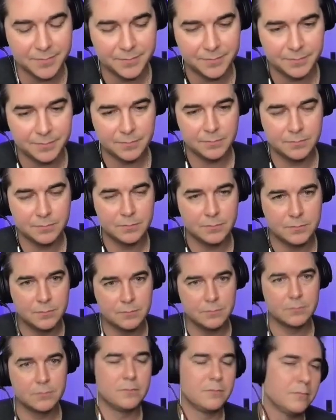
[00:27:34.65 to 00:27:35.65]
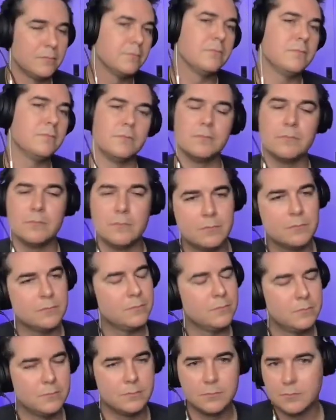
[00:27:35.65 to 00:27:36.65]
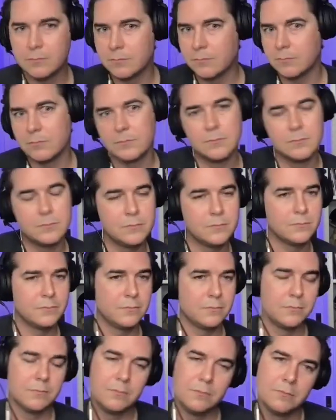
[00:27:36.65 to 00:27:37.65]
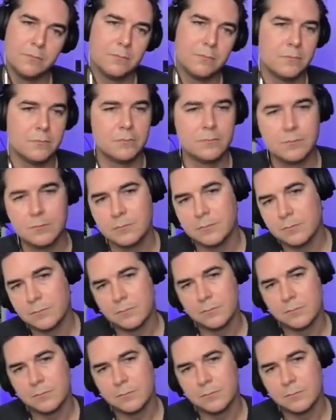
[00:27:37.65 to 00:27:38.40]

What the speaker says: [no speech]